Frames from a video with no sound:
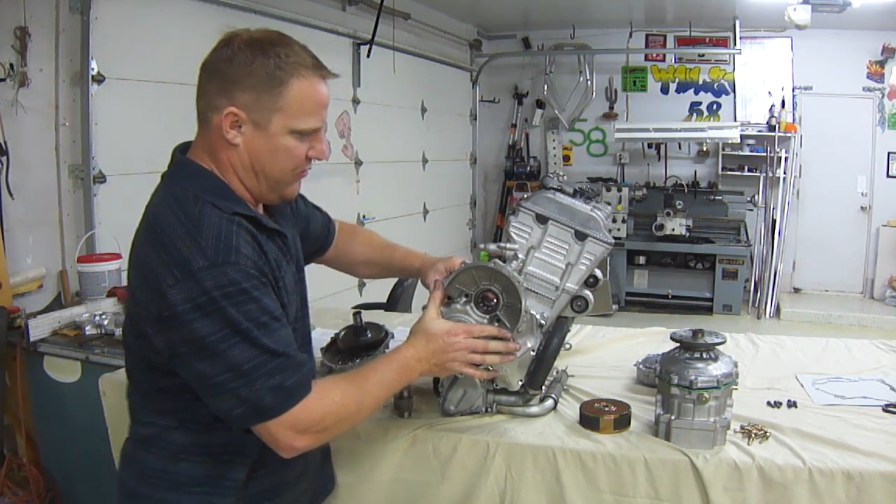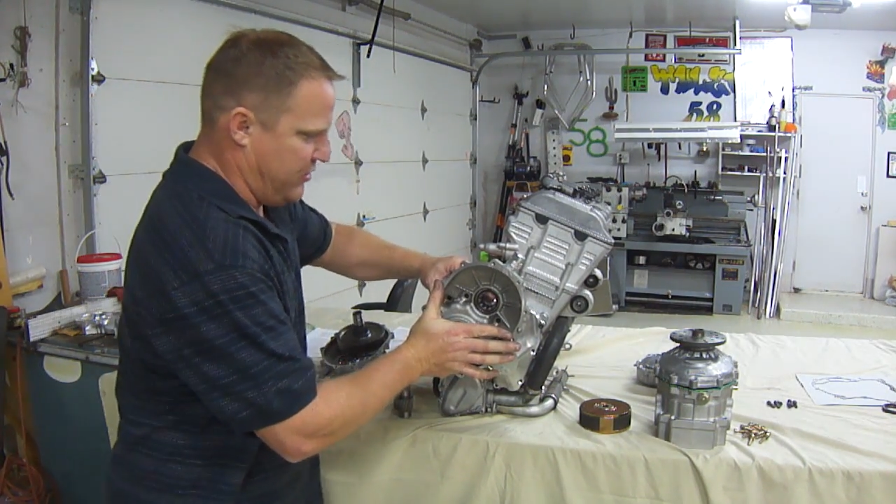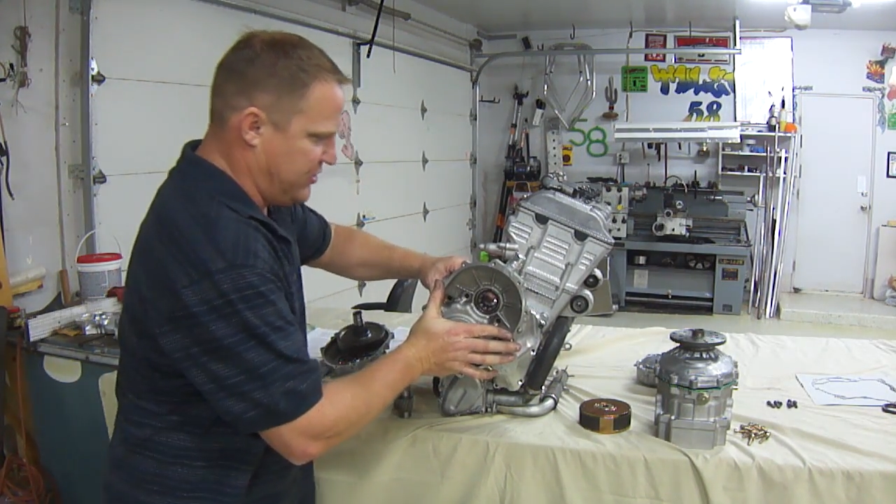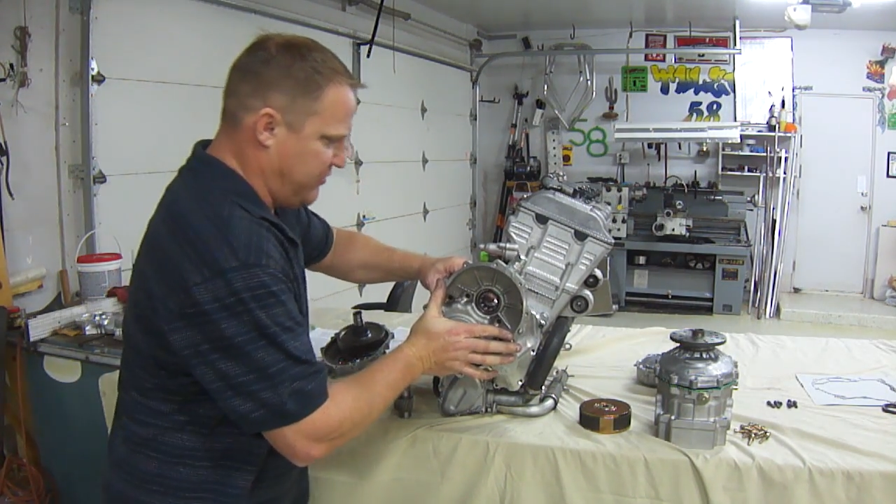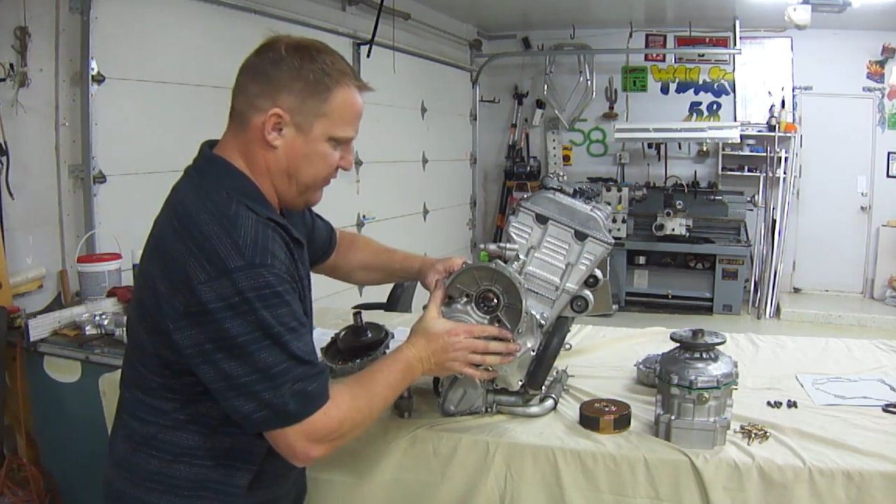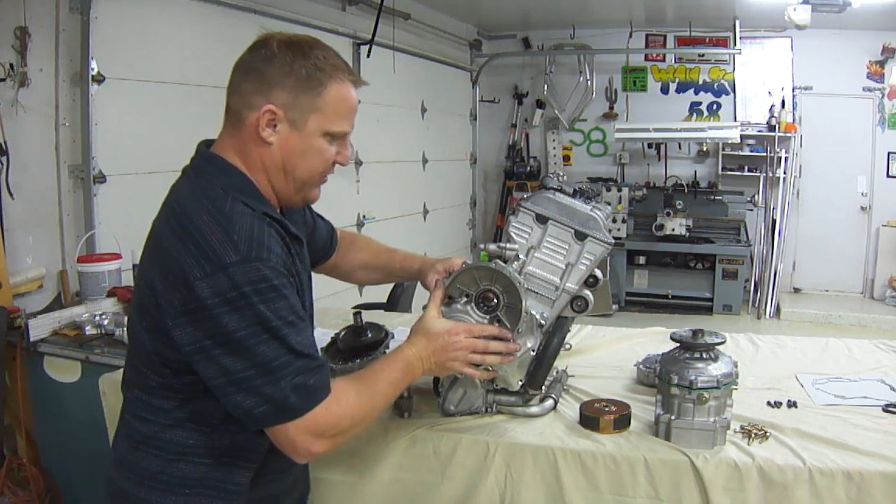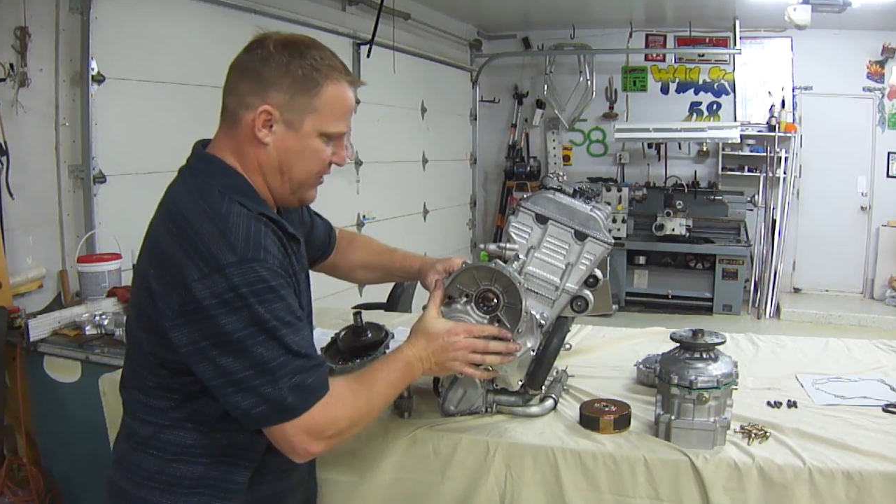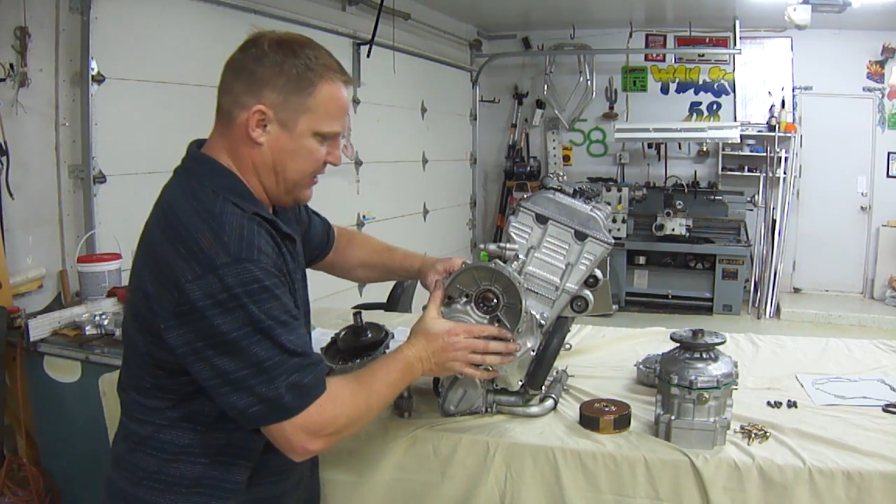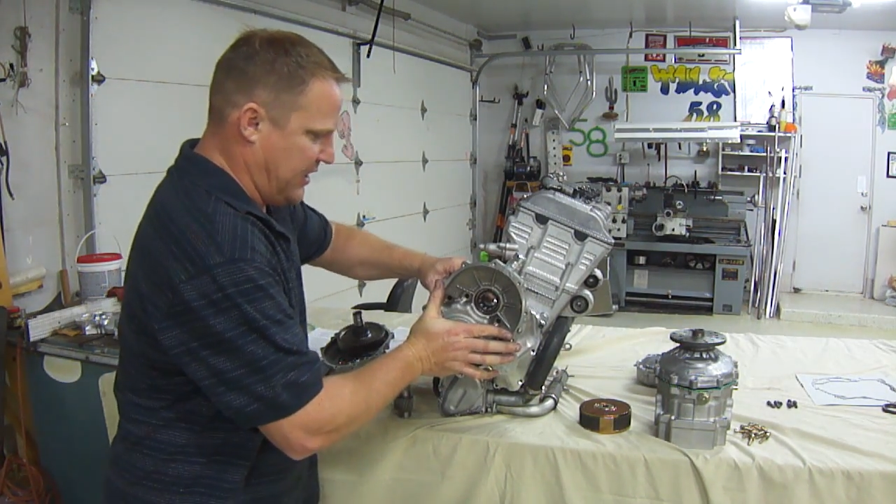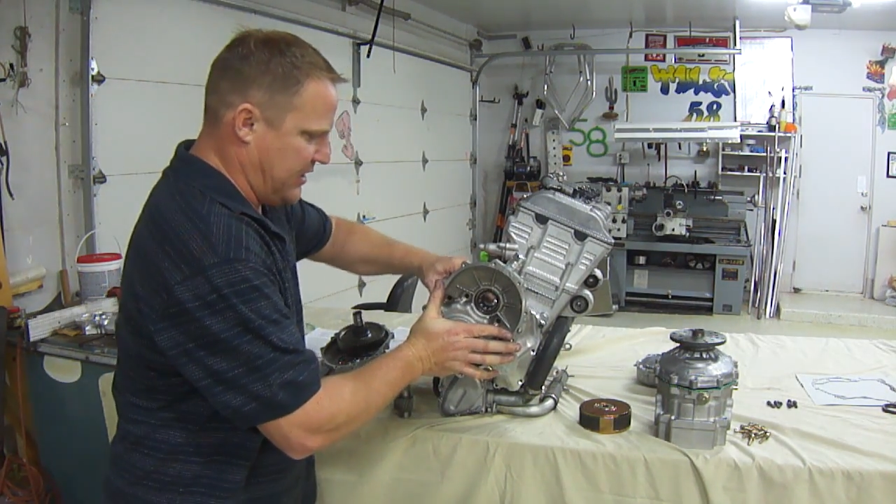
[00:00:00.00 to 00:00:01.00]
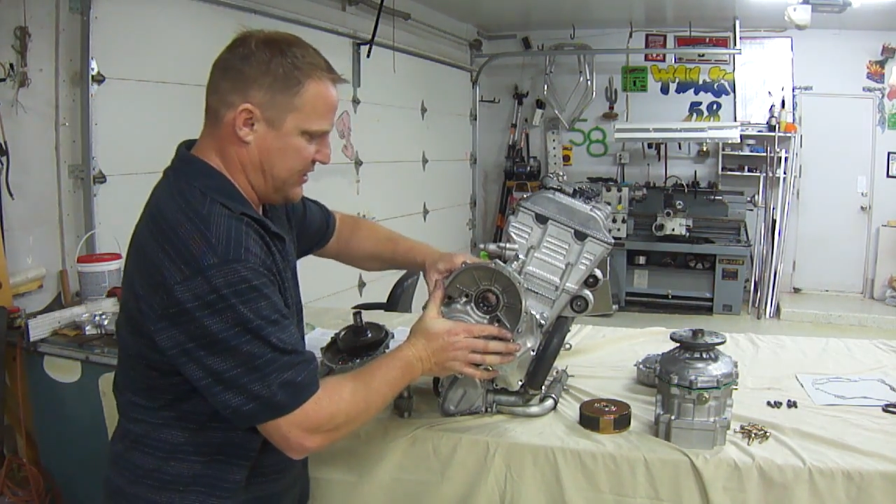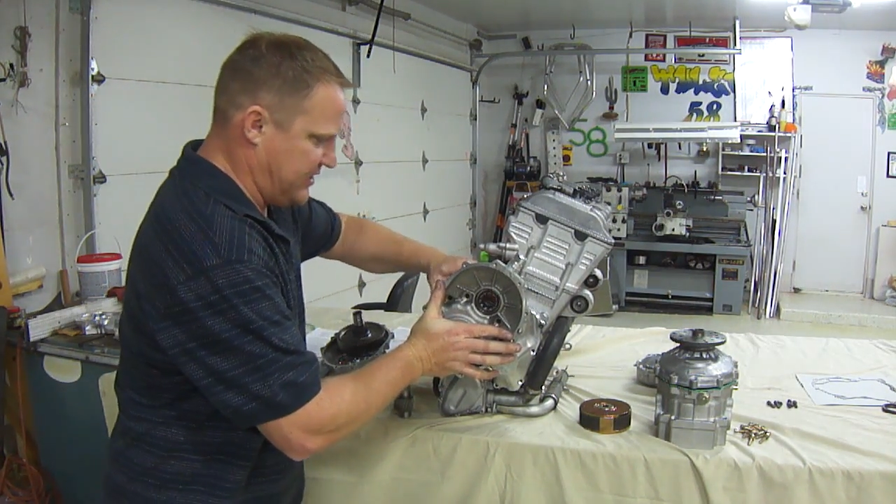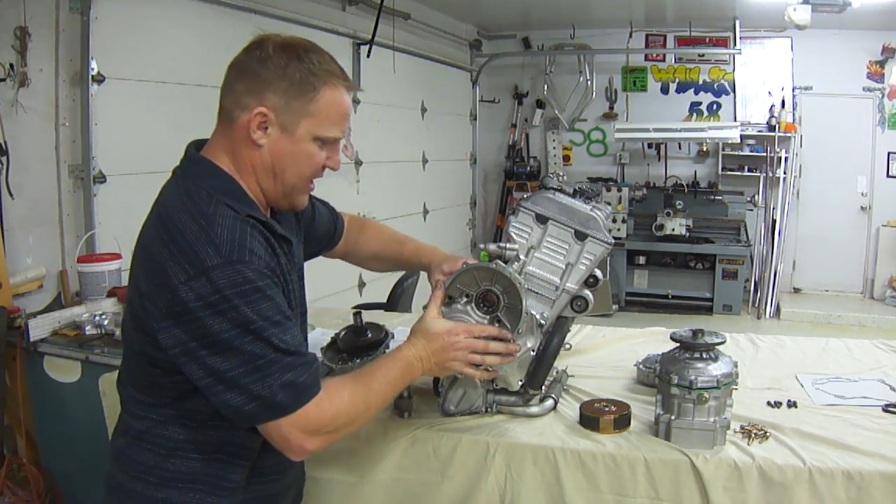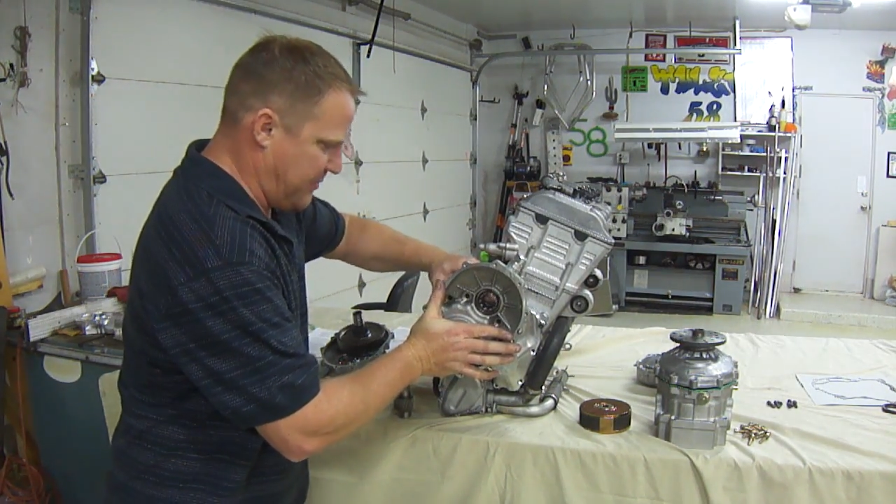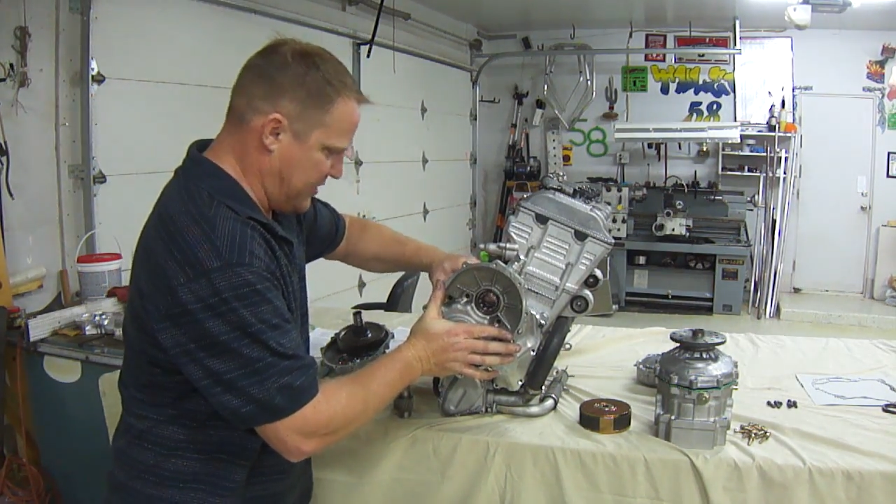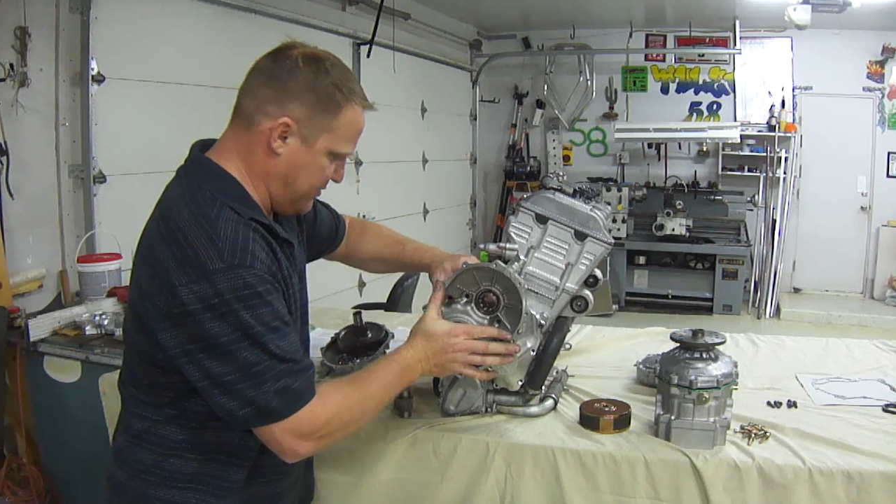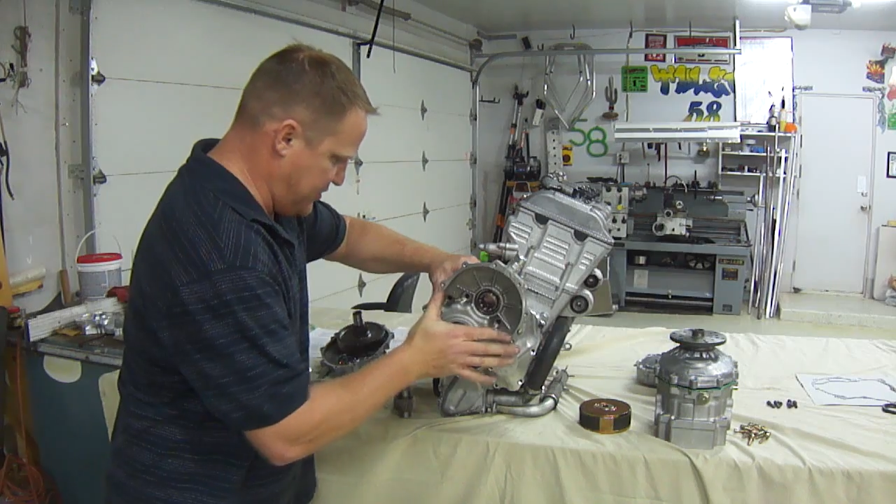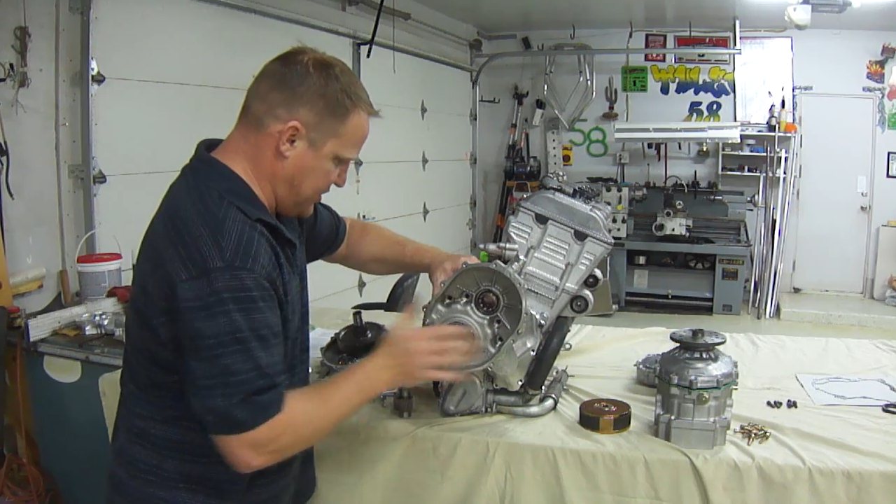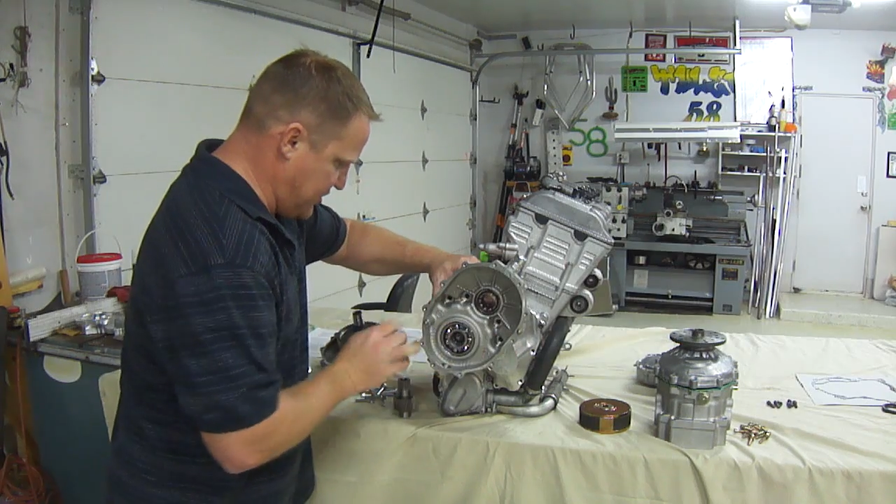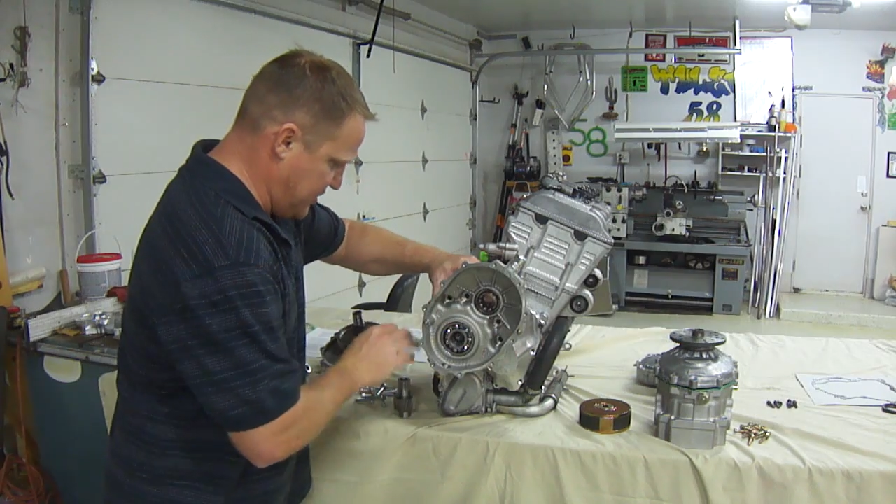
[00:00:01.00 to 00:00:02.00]
Once you feel it kind of snap into
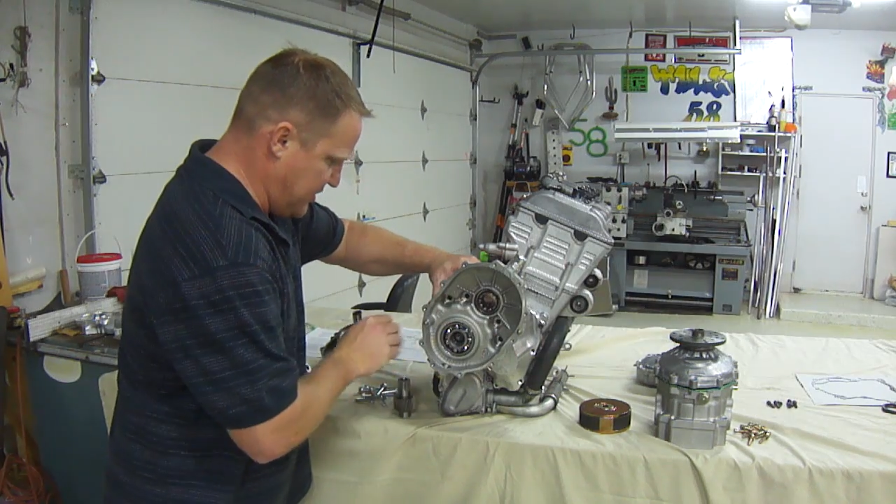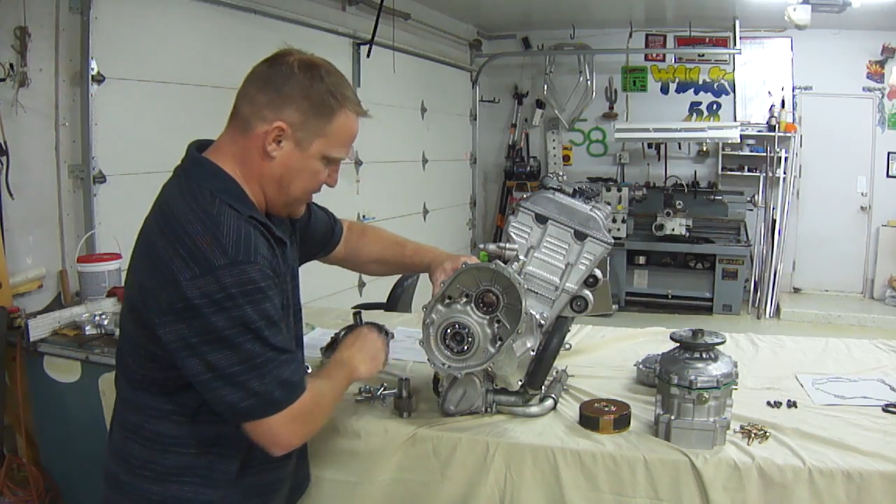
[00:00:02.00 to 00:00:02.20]
position,